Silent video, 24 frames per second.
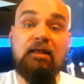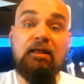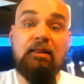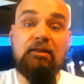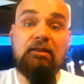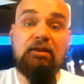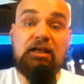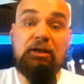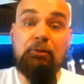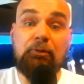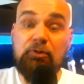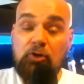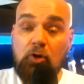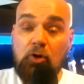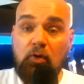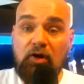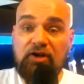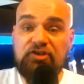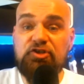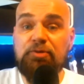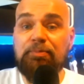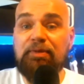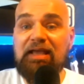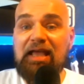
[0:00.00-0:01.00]
He would go on
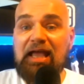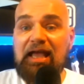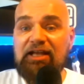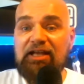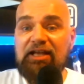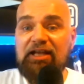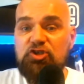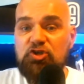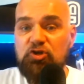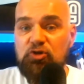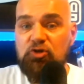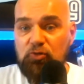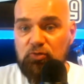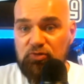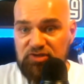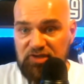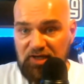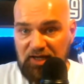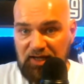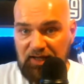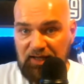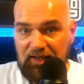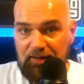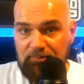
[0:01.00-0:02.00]
to be a
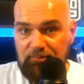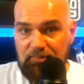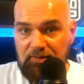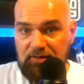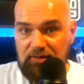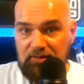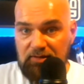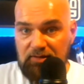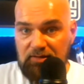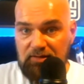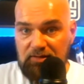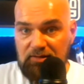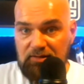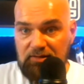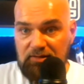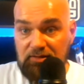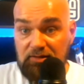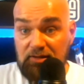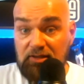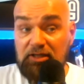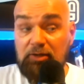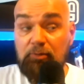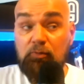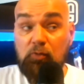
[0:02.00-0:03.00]
two-time
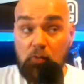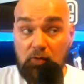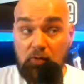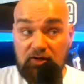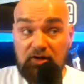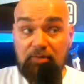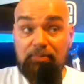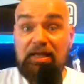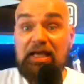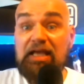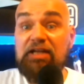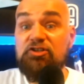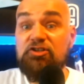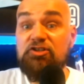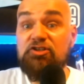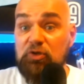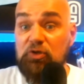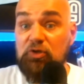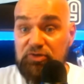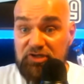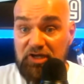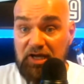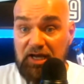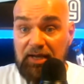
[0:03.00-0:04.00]

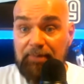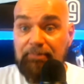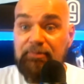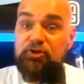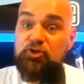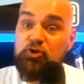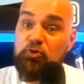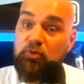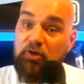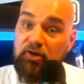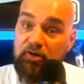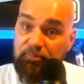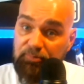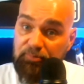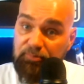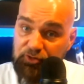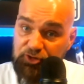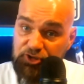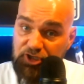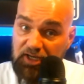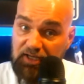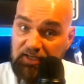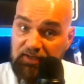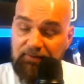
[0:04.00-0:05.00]
Toronto Blue
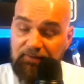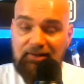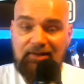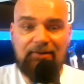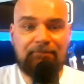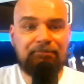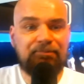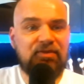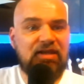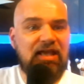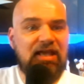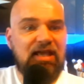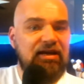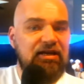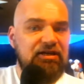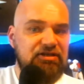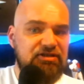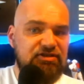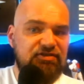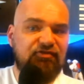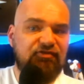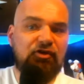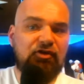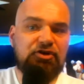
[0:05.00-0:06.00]
Jay, and in his
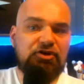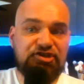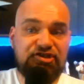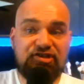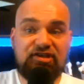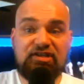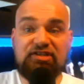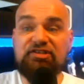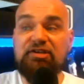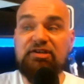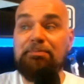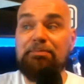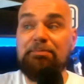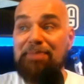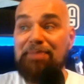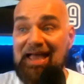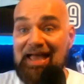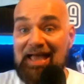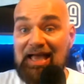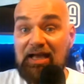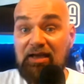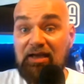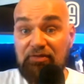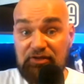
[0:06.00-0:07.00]
first season
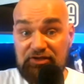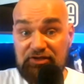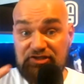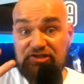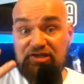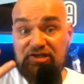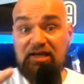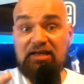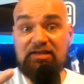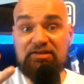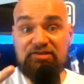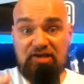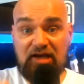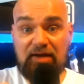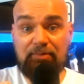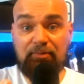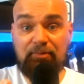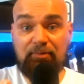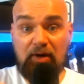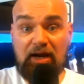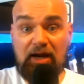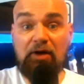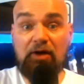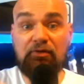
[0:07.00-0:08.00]
back, the second time
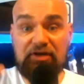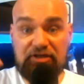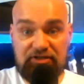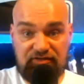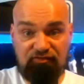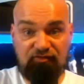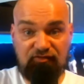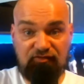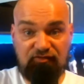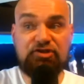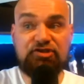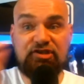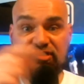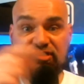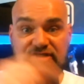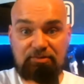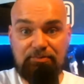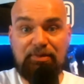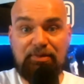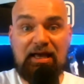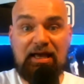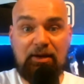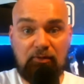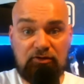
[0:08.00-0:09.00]
around, his first season
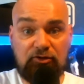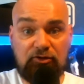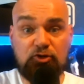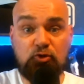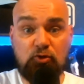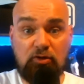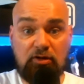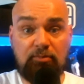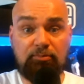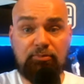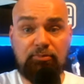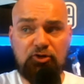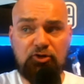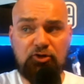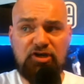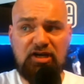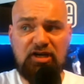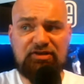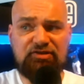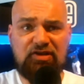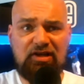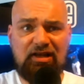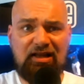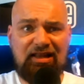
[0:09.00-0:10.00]
back with the Toronto Blue
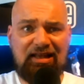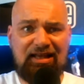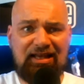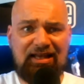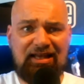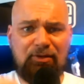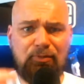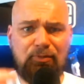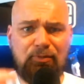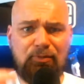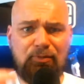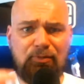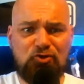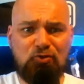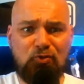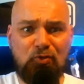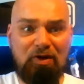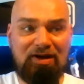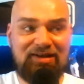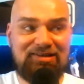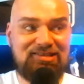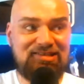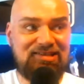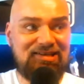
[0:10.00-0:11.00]
Jays, he went
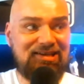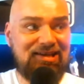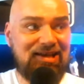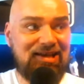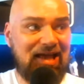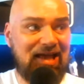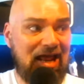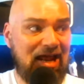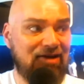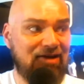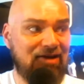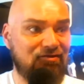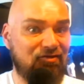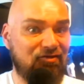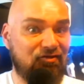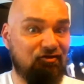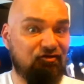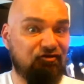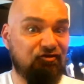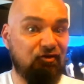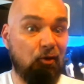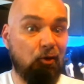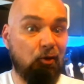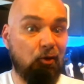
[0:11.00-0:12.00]

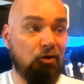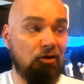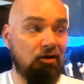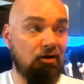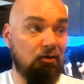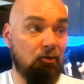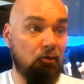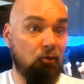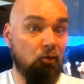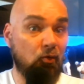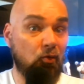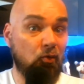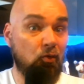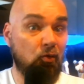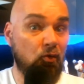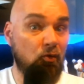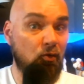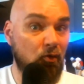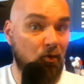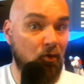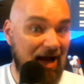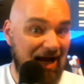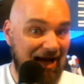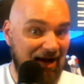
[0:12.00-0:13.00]
20-4.
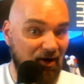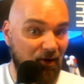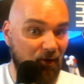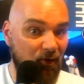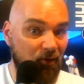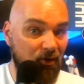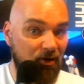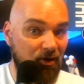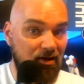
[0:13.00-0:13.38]
Wow.